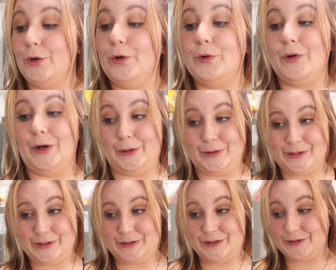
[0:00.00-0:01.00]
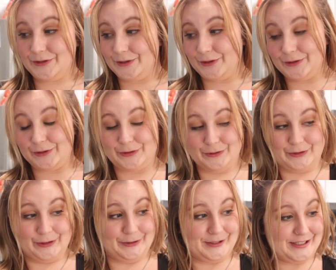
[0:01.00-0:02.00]
Gross.
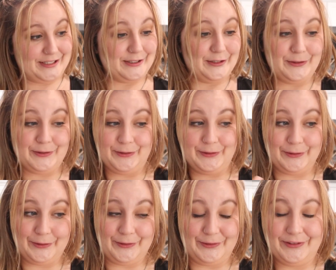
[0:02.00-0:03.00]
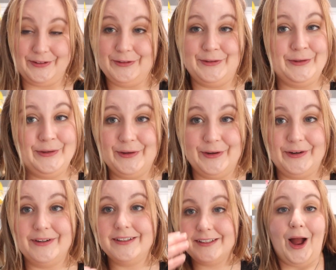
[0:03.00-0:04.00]
Gross. No,
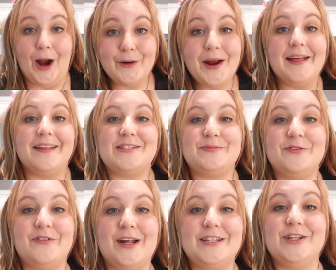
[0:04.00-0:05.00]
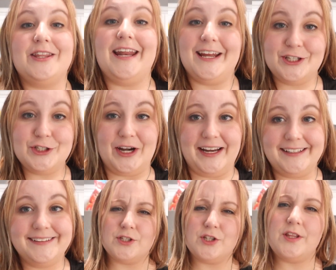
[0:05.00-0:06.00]
no. All right, let's move on to the next
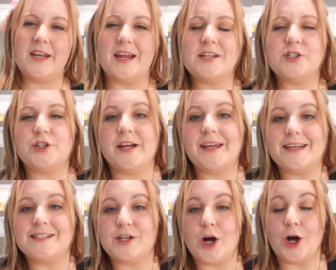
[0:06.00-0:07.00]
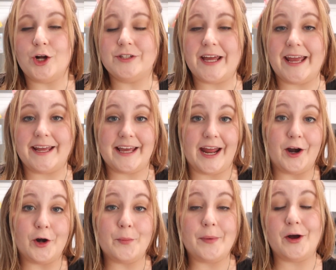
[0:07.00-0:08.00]
drink. So the next drink is called a
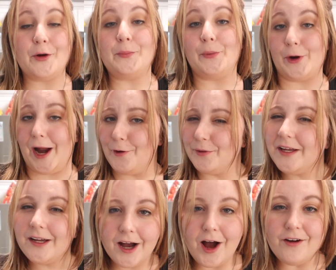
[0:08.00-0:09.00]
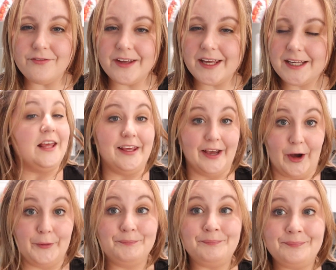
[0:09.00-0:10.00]
caramel brownie coffee.
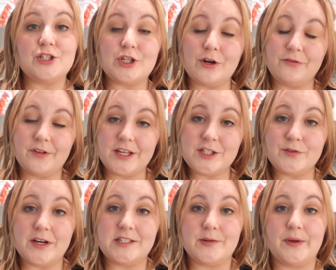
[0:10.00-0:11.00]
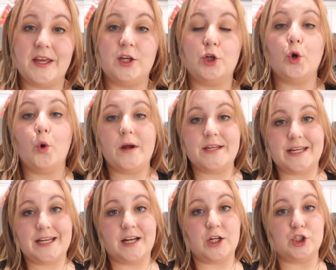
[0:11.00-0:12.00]
Yum. So for this recipe, you're going
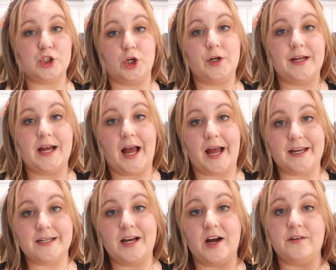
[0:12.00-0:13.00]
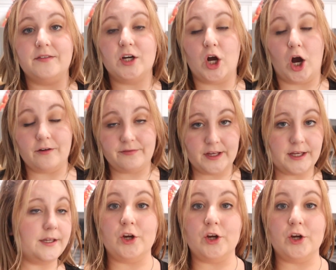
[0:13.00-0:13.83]
to need a certain kind of coffee.